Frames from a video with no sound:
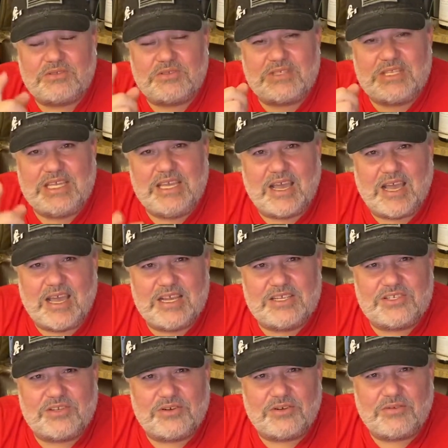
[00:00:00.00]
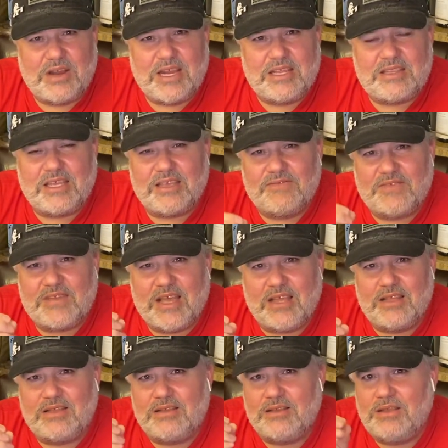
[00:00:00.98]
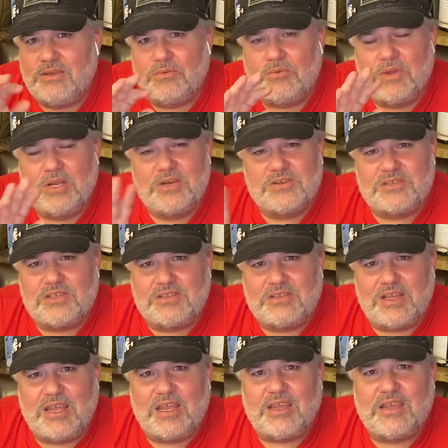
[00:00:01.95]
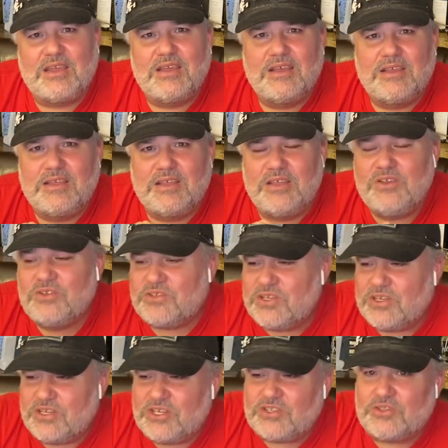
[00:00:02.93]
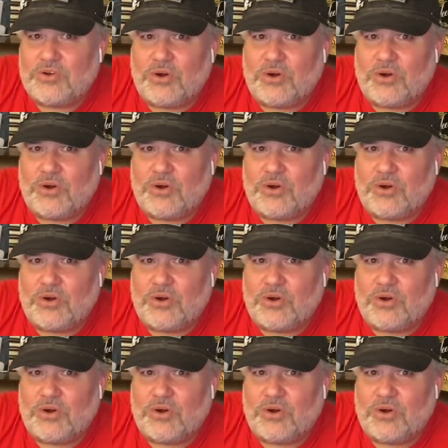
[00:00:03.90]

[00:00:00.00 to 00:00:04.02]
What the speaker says: De-Icer, right? Here's the thing. They used to just throw